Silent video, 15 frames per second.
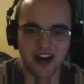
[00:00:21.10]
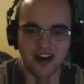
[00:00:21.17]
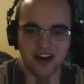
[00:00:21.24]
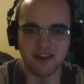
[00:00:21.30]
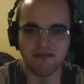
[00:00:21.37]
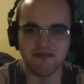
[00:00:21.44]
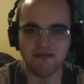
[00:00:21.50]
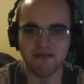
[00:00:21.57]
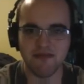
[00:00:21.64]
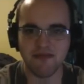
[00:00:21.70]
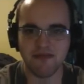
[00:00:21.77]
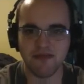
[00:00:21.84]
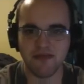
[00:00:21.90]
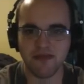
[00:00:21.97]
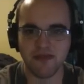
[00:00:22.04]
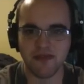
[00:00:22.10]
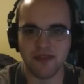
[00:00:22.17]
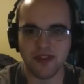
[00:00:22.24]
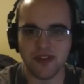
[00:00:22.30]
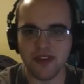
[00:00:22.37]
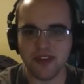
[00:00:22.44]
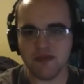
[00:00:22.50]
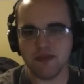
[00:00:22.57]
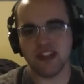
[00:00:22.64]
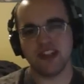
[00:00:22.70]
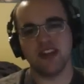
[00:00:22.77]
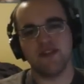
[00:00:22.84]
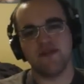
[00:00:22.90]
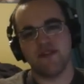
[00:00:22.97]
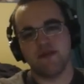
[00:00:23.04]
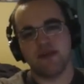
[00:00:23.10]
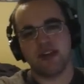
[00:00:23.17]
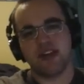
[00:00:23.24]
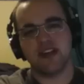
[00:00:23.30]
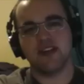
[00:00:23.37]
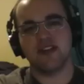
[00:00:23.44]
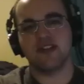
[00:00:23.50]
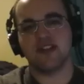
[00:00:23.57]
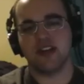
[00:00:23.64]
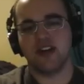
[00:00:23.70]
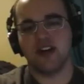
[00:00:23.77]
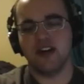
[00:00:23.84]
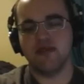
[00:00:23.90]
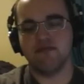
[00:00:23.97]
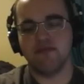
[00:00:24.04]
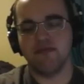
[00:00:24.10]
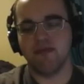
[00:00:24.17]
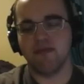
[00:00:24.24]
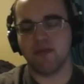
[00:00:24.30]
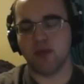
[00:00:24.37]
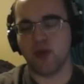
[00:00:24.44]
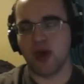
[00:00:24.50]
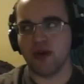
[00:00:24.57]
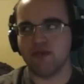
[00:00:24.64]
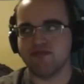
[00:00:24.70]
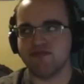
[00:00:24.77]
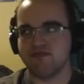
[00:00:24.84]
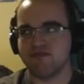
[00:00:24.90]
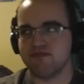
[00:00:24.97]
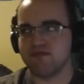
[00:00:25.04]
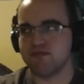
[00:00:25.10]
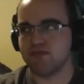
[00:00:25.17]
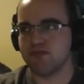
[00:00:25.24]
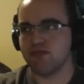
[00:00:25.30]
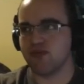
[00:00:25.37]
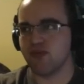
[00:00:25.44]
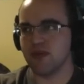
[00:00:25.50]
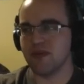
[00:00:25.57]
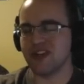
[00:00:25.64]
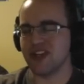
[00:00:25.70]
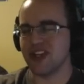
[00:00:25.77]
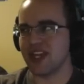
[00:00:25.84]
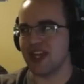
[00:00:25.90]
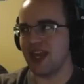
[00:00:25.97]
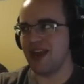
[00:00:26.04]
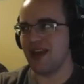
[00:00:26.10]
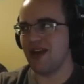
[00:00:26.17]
um, this would be different because, um, well, pretty much like